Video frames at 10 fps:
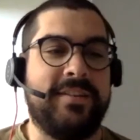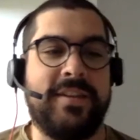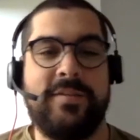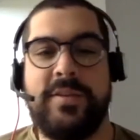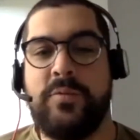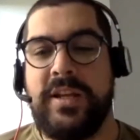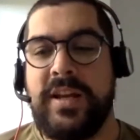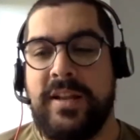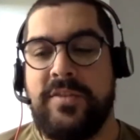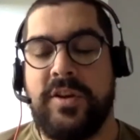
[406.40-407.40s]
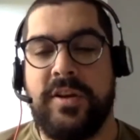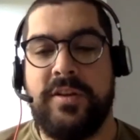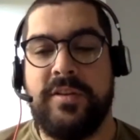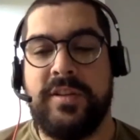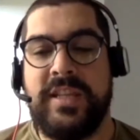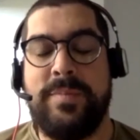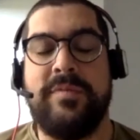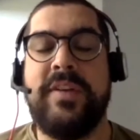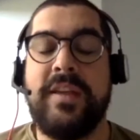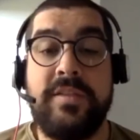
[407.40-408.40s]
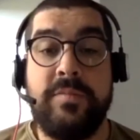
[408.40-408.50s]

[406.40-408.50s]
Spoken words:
he really kind of took a leap of faith